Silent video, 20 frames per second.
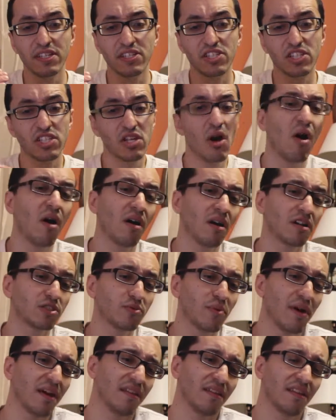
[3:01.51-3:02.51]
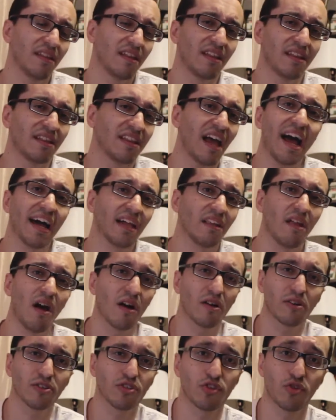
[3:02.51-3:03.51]
the songs rather than the
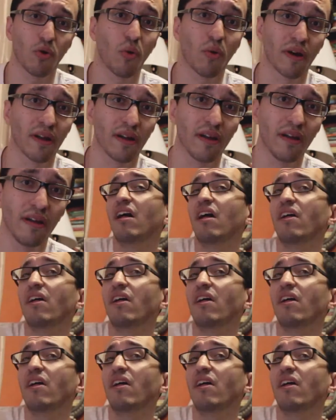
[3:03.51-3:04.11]
dialogue or story.